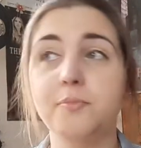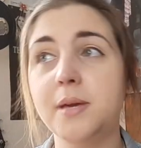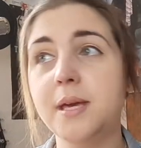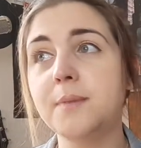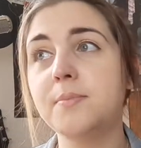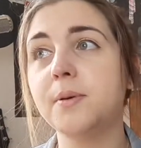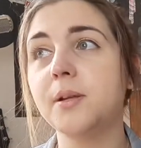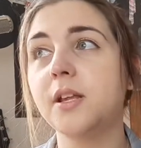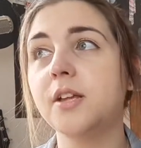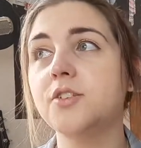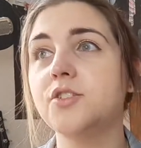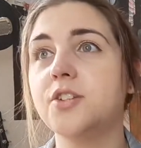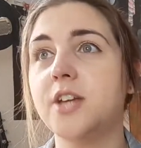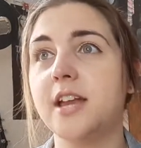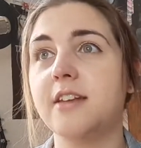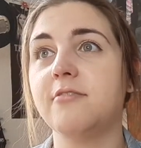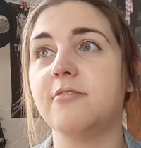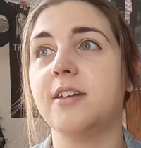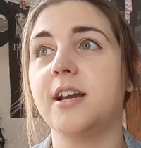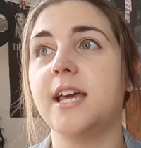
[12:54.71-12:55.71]
People are
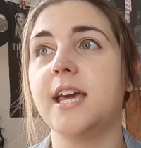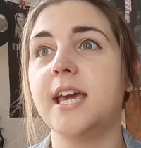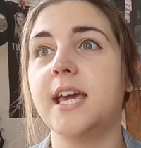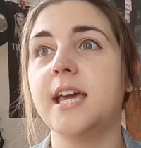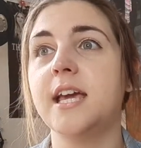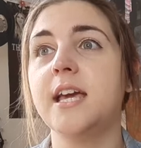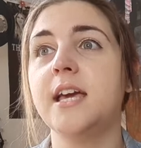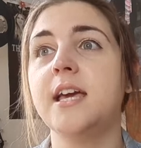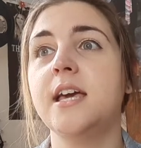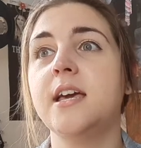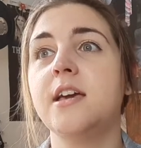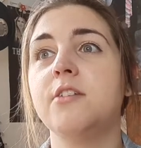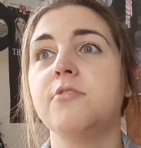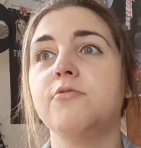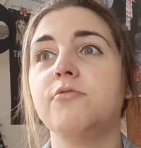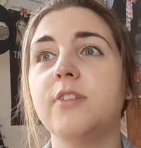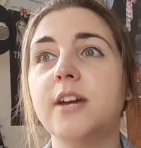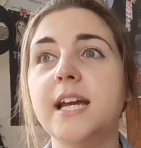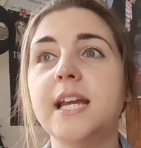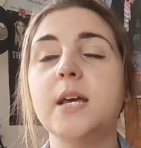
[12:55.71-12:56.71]
generally
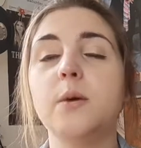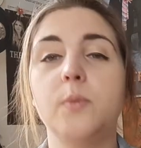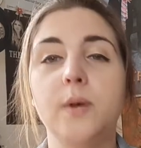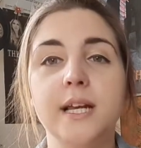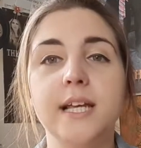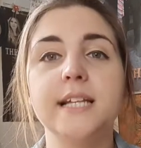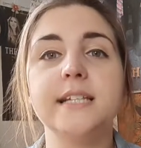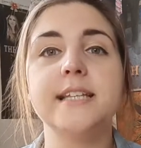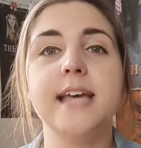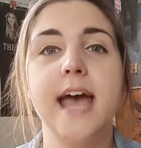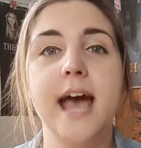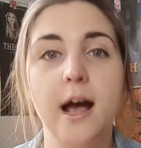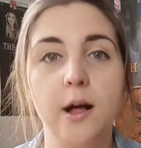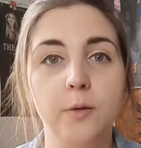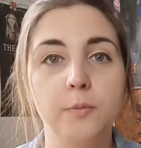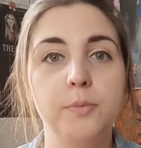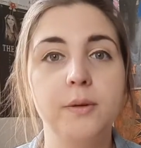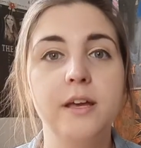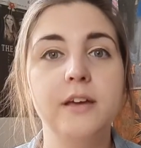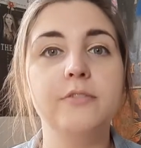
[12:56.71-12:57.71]
really willing to
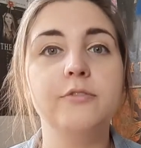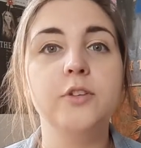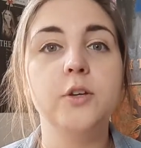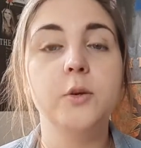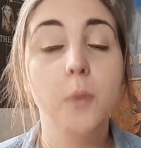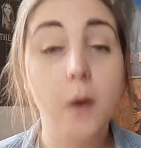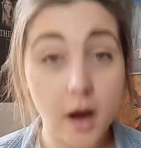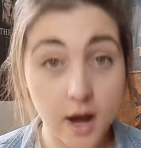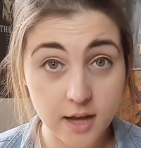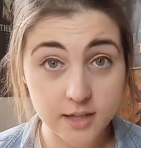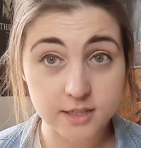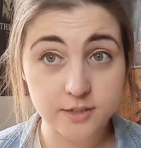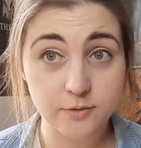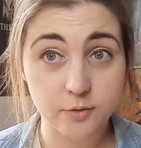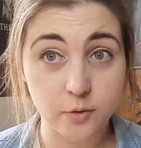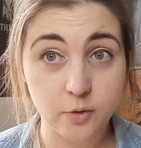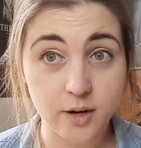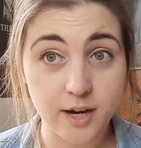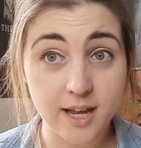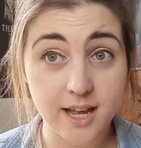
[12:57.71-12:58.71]
help if you ask
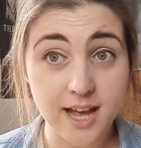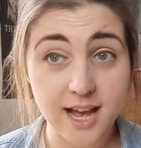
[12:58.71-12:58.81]
for it.